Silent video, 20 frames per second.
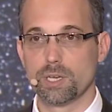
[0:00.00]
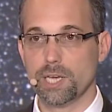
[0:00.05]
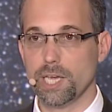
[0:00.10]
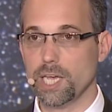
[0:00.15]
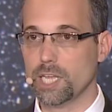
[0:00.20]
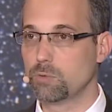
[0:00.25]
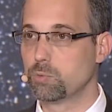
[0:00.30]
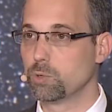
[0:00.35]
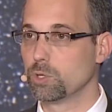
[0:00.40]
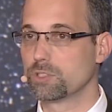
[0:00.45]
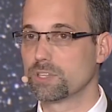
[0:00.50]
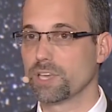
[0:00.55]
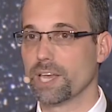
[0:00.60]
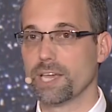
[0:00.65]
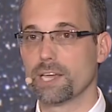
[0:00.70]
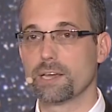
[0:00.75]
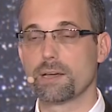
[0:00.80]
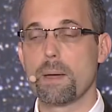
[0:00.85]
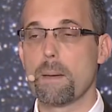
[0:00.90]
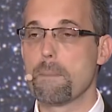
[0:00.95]
It will
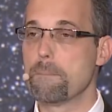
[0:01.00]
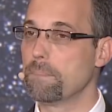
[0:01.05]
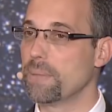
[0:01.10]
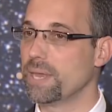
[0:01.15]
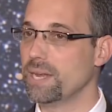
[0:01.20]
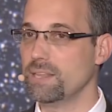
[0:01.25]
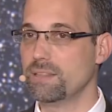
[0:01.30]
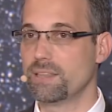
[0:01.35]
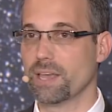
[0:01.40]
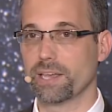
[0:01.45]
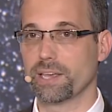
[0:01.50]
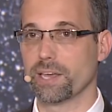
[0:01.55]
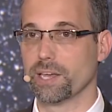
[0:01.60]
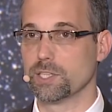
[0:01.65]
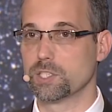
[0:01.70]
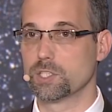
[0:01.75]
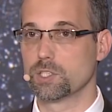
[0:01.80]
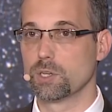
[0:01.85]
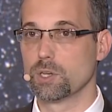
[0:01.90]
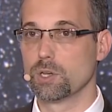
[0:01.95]
take many
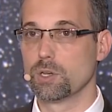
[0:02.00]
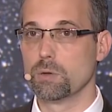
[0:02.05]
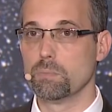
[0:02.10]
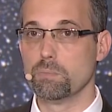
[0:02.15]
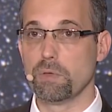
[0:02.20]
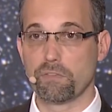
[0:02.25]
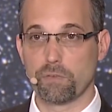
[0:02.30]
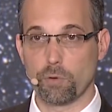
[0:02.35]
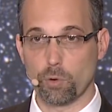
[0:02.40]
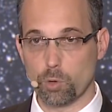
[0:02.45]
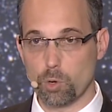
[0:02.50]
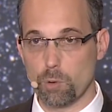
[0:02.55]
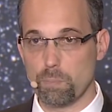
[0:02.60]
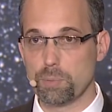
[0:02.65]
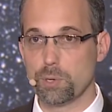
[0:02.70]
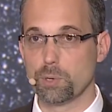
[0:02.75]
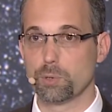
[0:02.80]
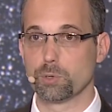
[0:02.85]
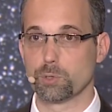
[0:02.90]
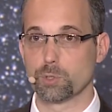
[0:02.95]
decades before
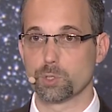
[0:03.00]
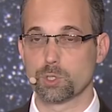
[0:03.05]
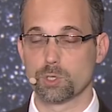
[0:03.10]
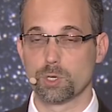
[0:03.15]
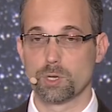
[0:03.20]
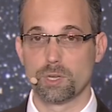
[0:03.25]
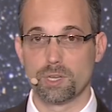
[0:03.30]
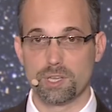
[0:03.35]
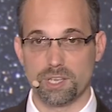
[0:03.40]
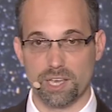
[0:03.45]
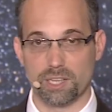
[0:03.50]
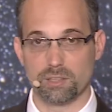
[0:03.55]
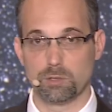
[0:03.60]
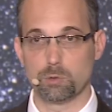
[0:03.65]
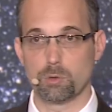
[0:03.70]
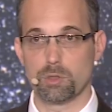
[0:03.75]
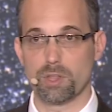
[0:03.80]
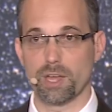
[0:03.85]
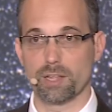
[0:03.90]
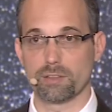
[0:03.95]
computers can
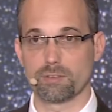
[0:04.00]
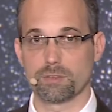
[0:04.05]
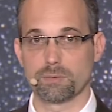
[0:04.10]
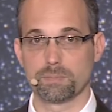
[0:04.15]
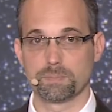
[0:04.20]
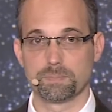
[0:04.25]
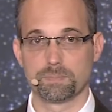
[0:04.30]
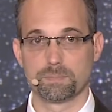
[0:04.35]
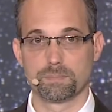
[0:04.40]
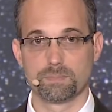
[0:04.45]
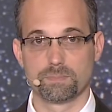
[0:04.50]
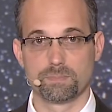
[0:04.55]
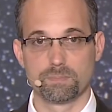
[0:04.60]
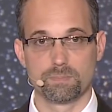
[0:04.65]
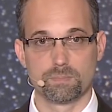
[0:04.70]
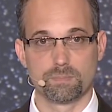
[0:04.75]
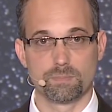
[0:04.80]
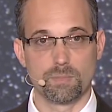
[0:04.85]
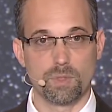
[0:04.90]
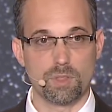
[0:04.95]
do that.
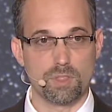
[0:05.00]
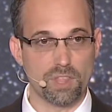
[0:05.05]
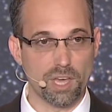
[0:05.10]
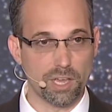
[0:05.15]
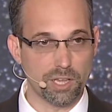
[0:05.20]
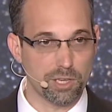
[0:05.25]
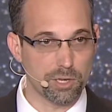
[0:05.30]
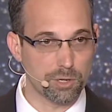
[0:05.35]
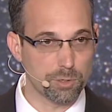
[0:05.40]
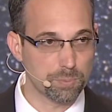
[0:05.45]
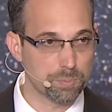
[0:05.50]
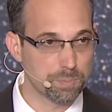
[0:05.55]
Thank you.